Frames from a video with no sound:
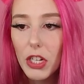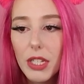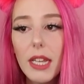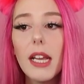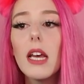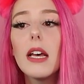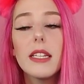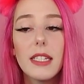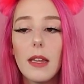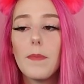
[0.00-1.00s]
just like
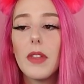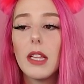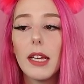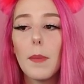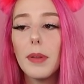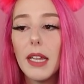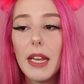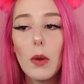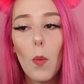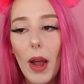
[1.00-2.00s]
something like a
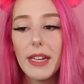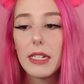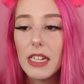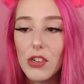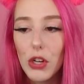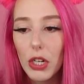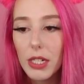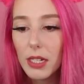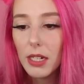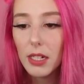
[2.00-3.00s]
plain white
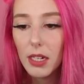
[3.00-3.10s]
t-shirt